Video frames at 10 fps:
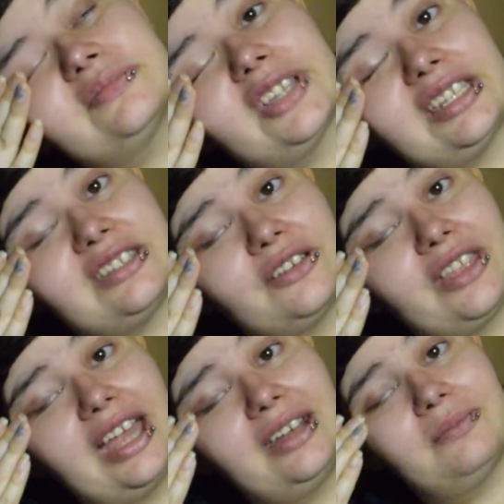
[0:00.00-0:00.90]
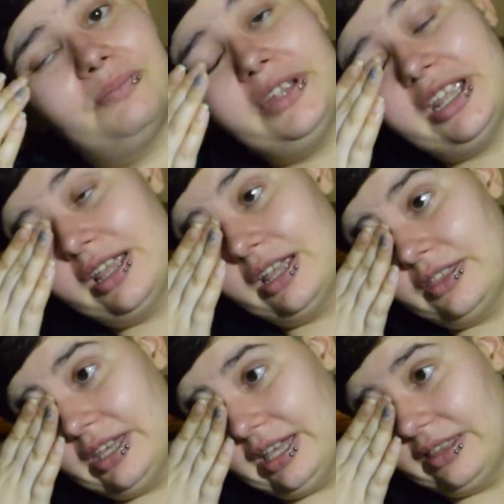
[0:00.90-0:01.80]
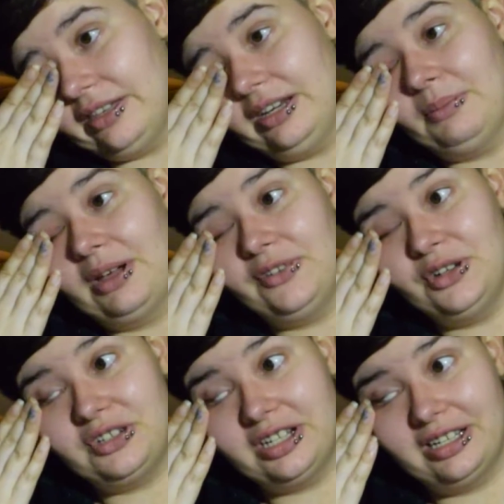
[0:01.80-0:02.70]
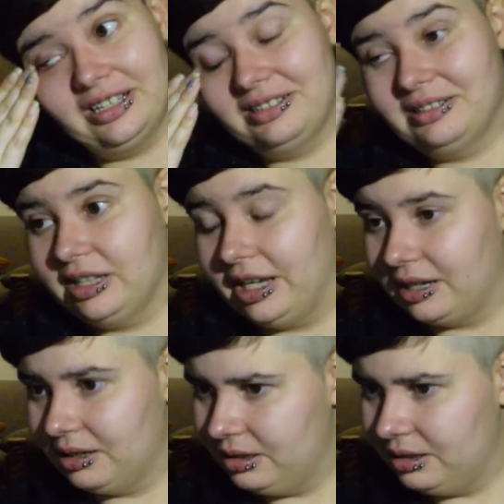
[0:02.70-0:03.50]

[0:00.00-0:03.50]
And so that being a thing that in my future, like,